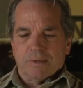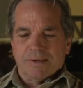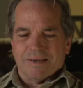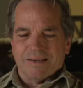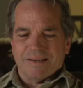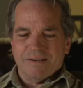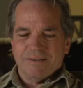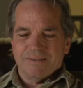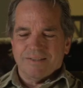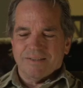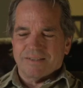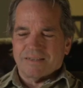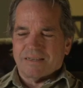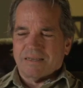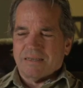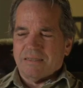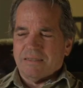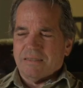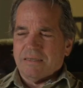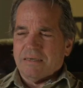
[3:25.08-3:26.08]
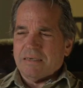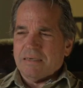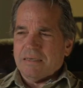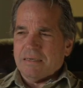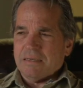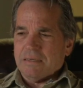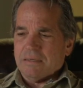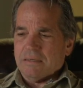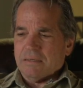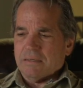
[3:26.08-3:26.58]
I hear this
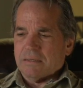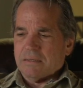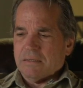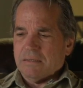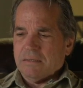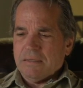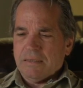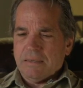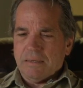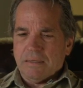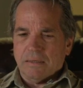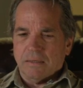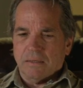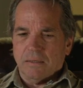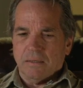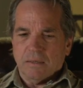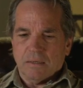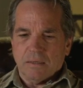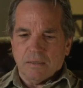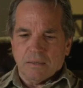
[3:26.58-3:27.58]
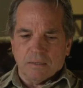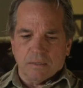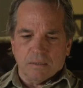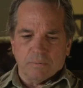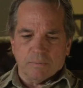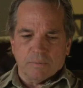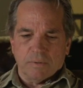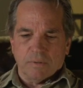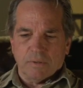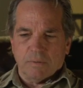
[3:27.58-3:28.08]
clunking
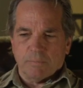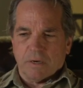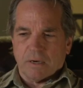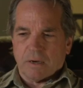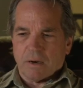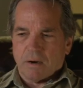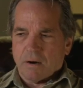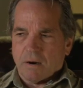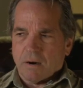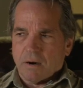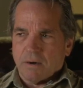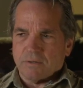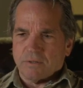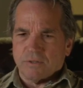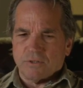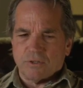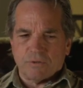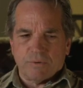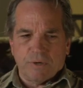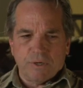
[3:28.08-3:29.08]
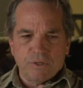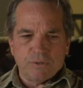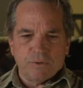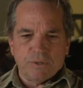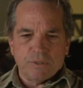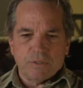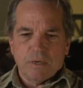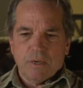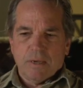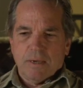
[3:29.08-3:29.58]
in my car. It's a strange
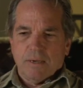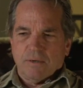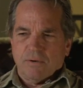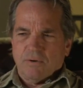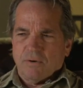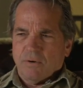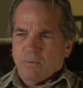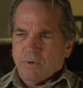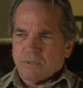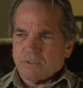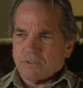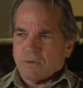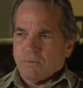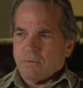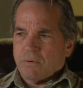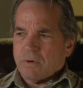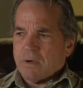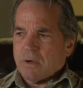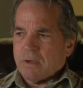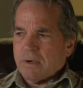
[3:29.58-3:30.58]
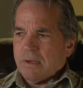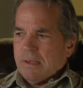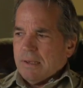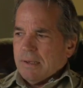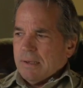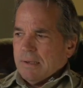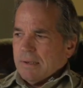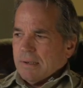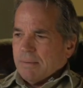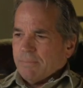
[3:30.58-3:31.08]
noise. Don't know what's going on.
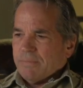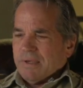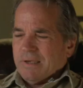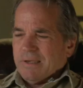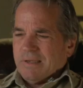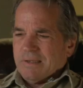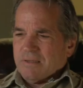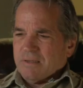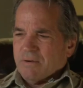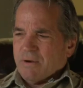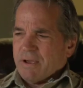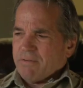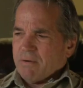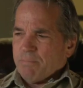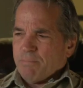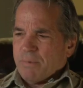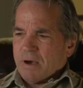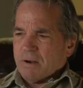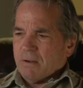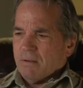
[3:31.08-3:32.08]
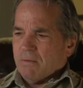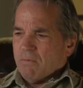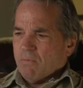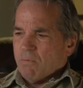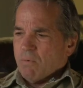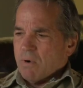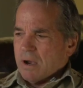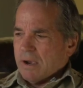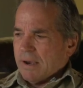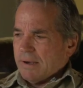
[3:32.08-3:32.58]
I'm thinking, do I have a bottle
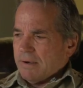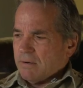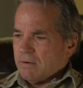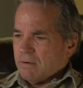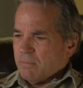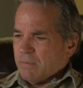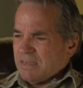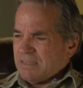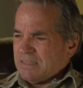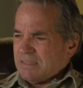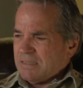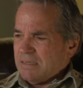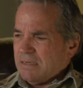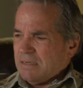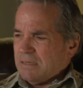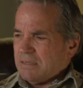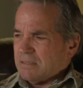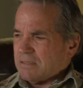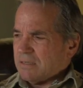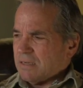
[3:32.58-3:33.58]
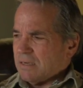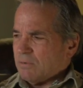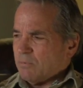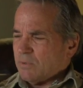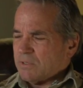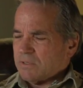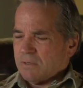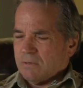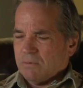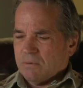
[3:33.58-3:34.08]
of wine under my seat? It's like,
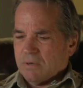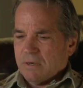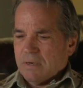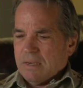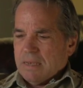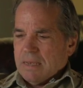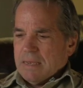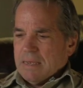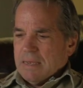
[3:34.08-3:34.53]
what's going on?